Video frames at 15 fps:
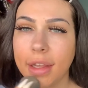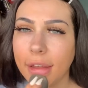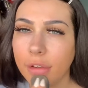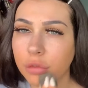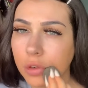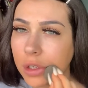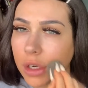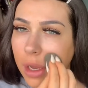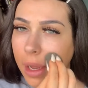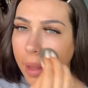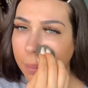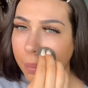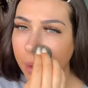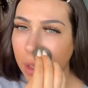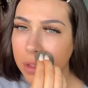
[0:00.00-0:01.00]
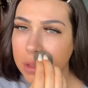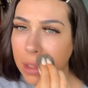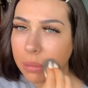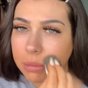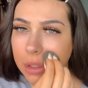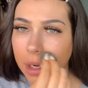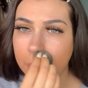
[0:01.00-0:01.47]
every night, but
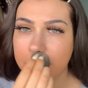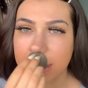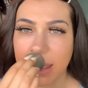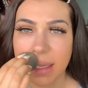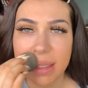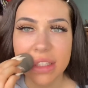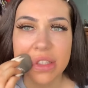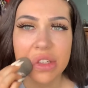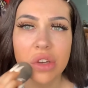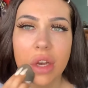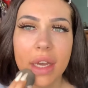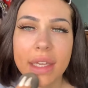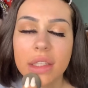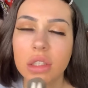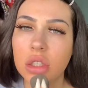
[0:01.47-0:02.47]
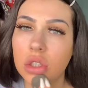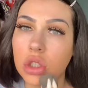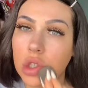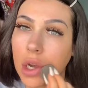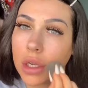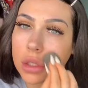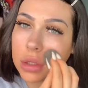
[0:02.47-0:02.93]
sometimes it is nice
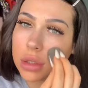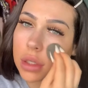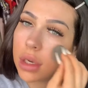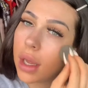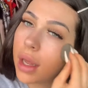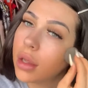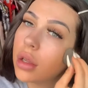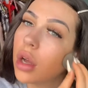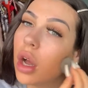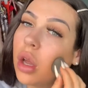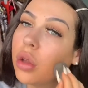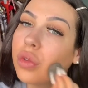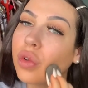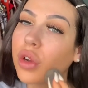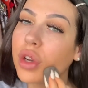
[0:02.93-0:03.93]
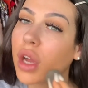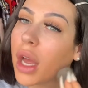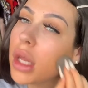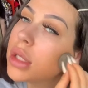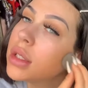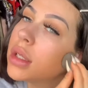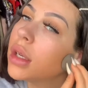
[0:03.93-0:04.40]
just to like go for a
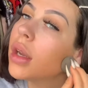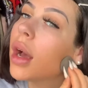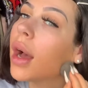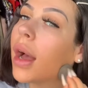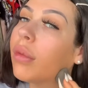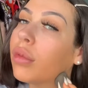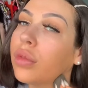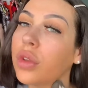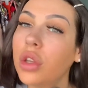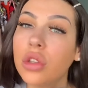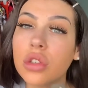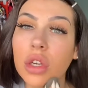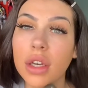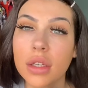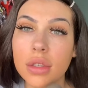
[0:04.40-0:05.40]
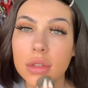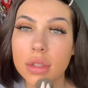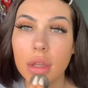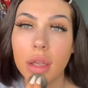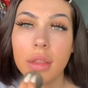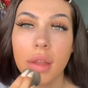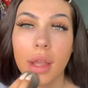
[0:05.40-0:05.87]
nice dinner, have a few drinks
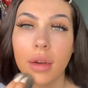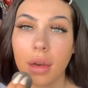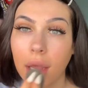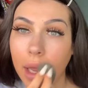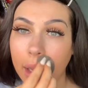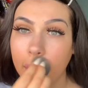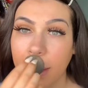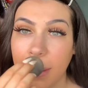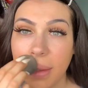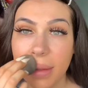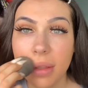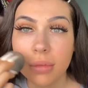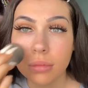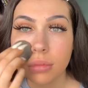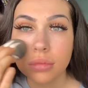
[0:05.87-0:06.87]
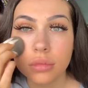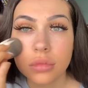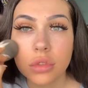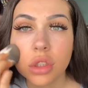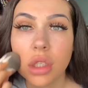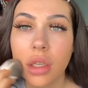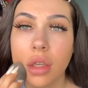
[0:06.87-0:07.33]
and then like
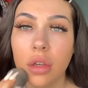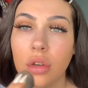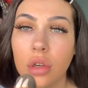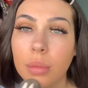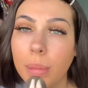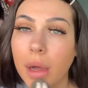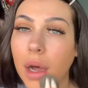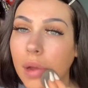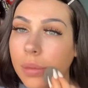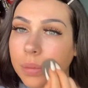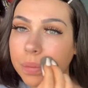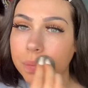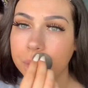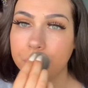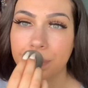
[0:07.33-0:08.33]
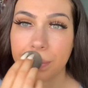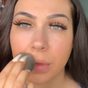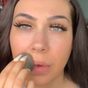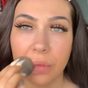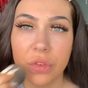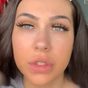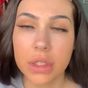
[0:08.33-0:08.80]
chill. But
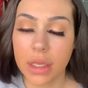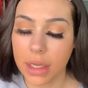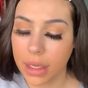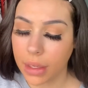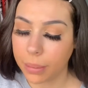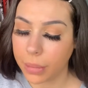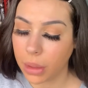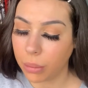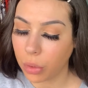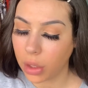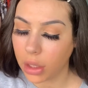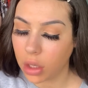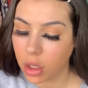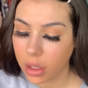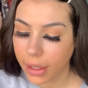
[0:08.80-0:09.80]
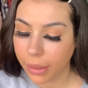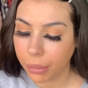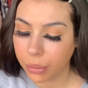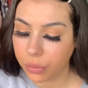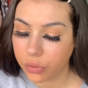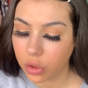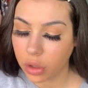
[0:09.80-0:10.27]
obviously me and Molly aren't
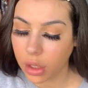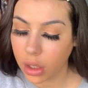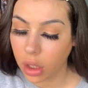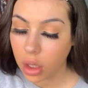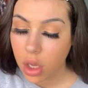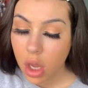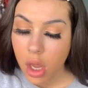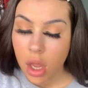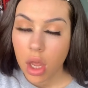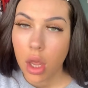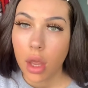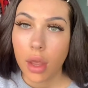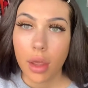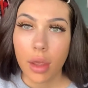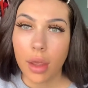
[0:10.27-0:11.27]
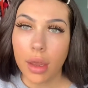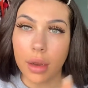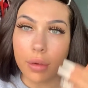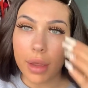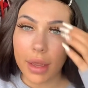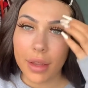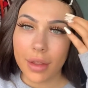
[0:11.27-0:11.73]
capable of doing that
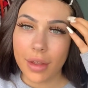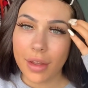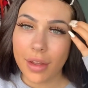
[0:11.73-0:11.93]
anyway.